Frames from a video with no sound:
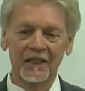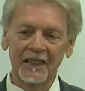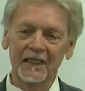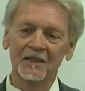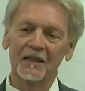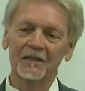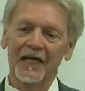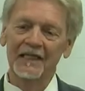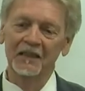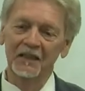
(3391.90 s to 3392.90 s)
then
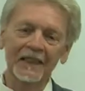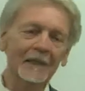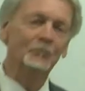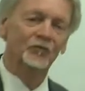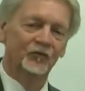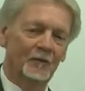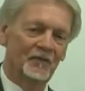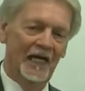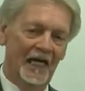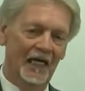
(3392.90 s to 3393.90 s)
they leap
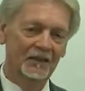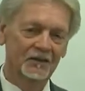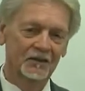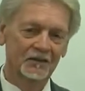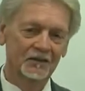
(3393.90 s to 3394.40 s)
from that